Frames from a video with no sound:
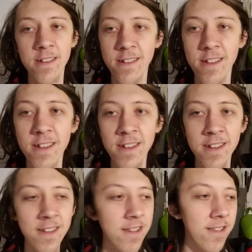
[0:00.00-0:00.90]
in.
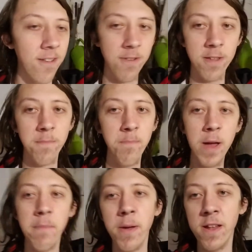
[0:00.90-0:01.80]
So either
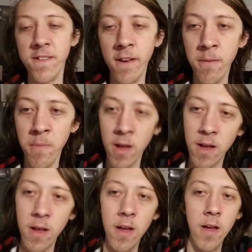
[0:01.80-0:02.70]
bet jam,
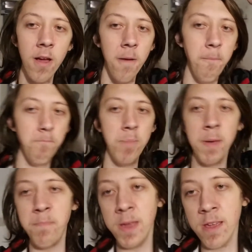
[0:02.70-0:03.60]
bet
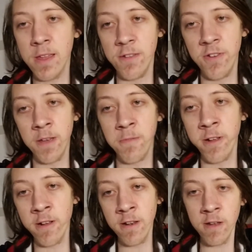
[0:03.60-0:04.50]
big and jam
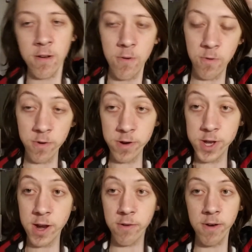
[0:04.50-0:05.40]
turn, or
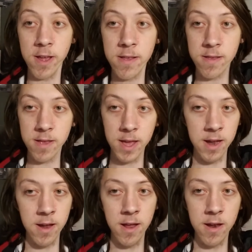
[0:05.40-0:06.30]
check raise, get
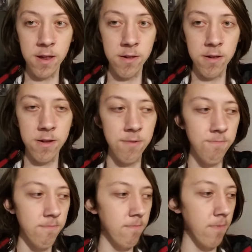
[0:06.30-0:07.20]
it in.
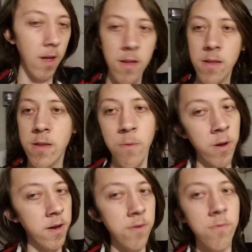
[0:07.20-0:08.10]
You want
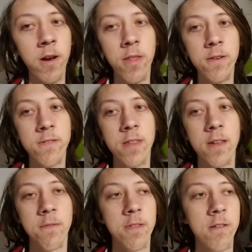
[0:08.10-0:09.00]
to do one of those things
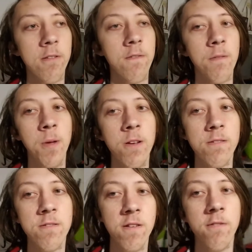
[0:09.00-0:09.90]
with your overpairs
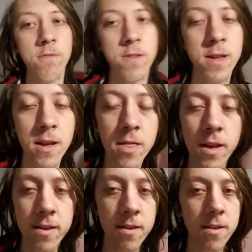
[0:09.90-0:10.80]
generally,
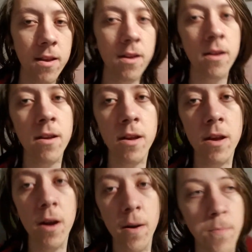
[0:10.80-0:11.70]
unless it's a
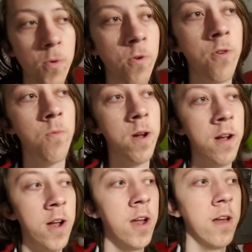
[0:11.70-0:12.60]
board
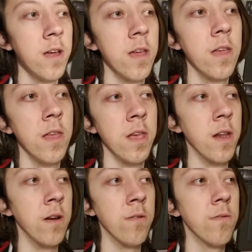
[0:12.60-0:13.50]
where, you
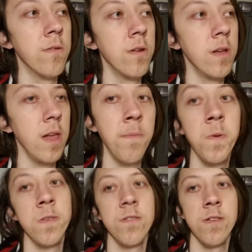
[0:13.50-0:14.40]
know,
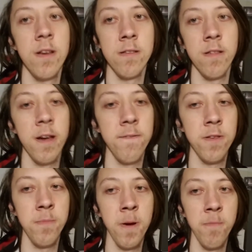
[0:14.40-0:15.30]
imposition has a lot of two
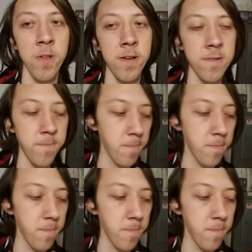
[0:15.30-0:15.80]
pair plus.